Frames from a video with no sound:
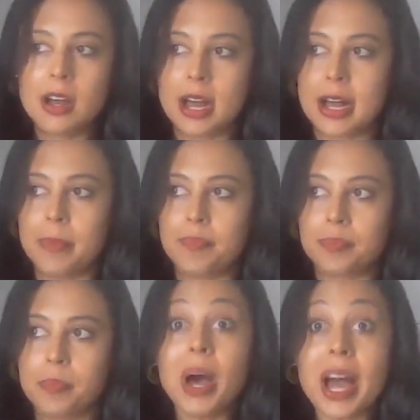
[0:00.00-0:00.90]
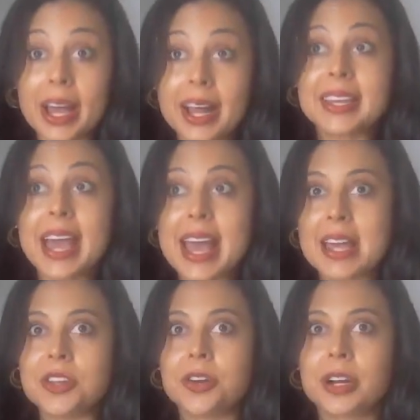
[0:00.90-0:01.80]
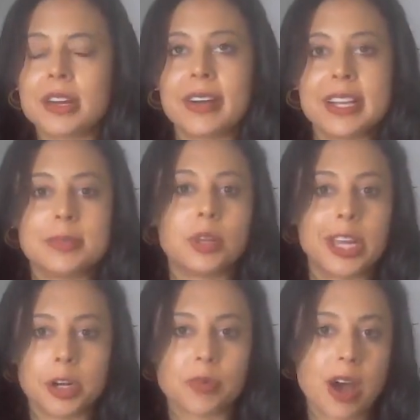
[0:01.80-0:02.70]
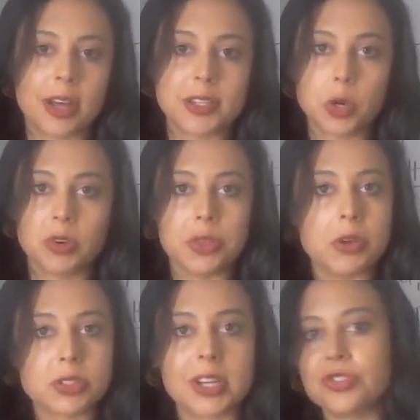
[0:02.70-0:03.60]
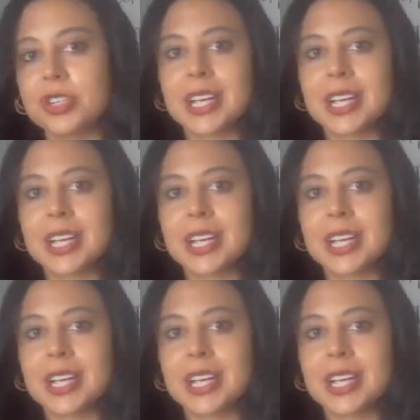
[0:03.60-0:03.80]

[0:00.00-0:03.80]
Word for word: Um, but again, you're going to find some cleaner products over in those countries.